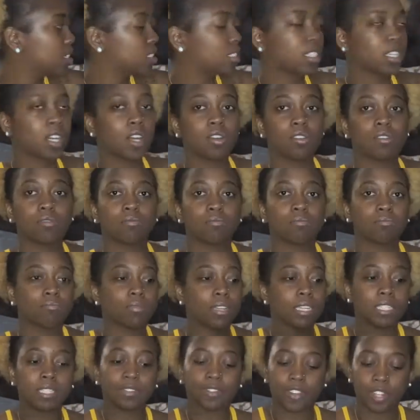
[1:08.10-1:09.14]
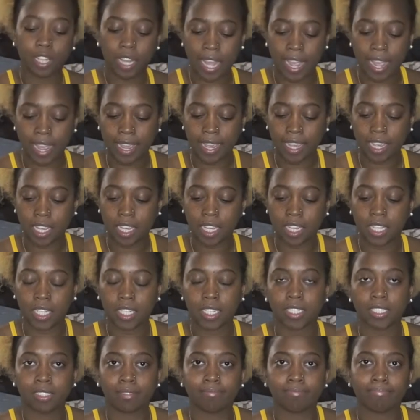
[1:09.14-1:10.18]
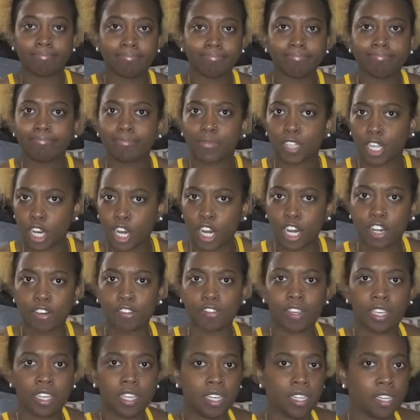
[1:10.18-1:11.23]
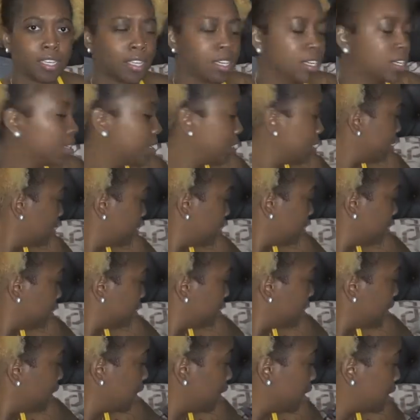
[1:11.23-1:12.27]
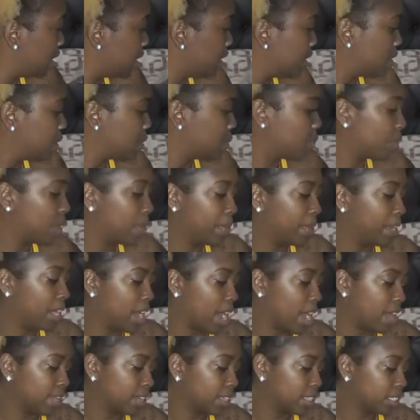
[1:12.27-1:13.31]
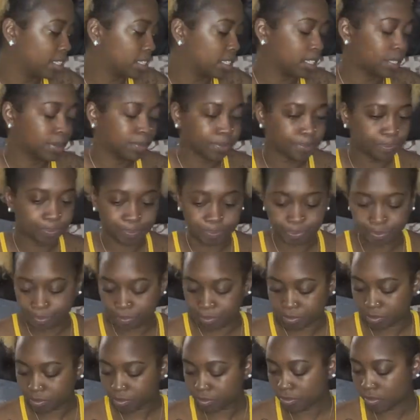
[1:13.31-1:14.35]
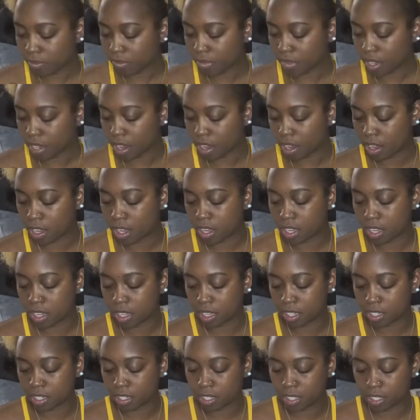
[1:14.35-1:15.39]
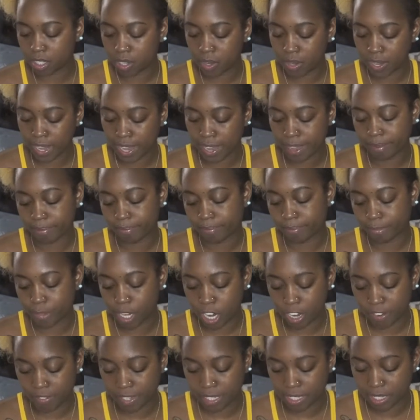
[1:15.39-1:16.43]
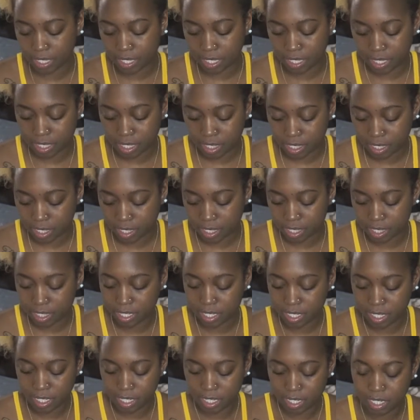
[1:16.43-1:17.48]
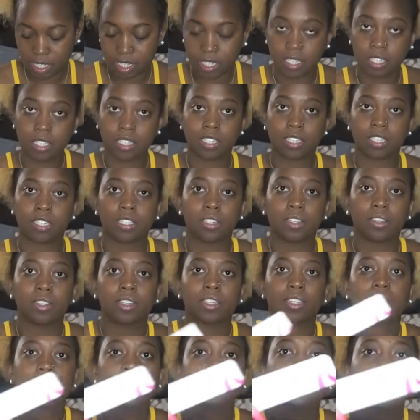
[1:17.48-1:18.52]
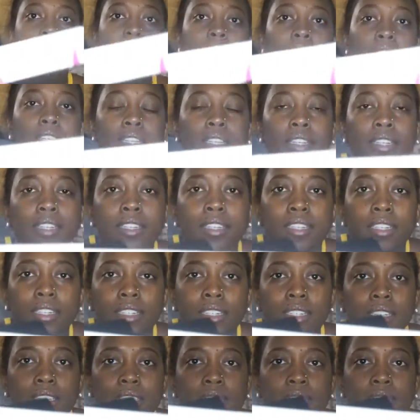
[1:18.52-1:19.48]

So it's for like curvy uh, women obviously. Uh, so yeah, Curvy Sense. Show you this tag.